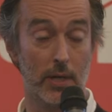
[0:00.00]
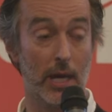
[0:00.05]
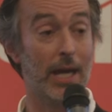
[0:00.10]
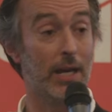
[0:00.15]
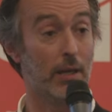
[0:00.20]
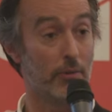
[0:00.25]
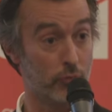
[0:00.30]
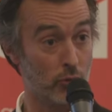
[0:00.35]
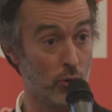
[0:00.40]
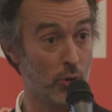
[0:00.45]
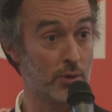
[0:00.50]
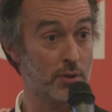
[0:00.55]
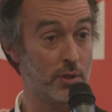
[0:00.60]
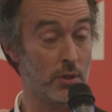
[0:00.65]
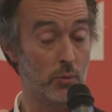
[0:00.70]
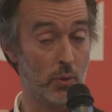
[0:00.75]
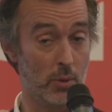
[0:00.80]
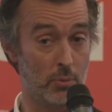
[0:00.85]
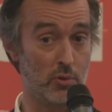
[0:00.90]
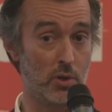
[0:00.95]
And of course, at
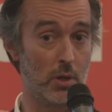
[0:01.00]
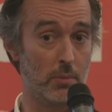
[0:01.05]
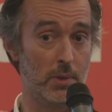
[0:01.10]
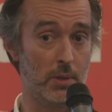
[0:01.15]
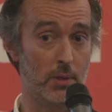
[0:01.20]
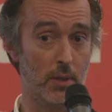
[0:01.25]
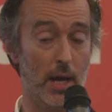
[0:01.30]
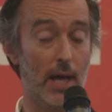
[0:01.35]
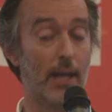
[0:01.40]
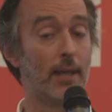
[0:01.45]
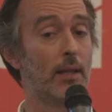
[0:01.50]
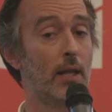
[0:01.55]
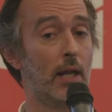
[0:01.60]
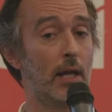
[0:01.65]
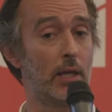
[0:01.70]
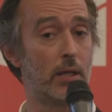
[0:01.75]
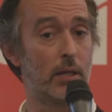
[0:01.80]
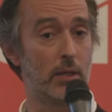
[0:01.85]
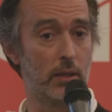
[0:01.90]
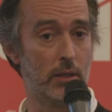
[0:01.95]
the Web Summit,
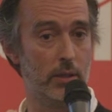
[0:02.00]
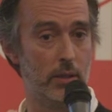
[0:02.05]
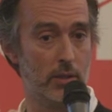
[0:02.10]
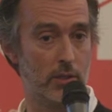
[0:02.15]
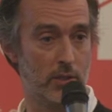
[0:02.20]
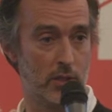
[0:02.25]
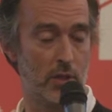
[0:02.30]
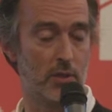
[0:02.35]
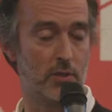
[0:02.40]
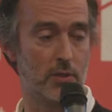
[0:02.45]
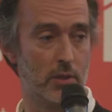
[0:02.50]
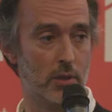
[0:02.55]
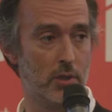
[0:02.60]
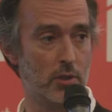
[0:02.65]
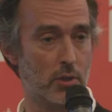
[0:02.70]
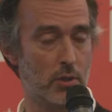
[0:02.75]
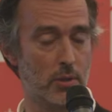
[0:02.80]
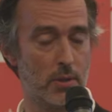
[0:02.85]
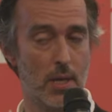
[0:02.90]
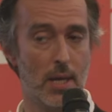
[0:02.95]
unlike this year's
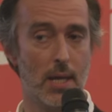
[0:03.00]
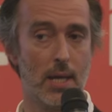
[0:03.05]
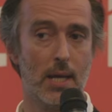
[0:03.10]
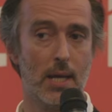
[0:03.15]
edition,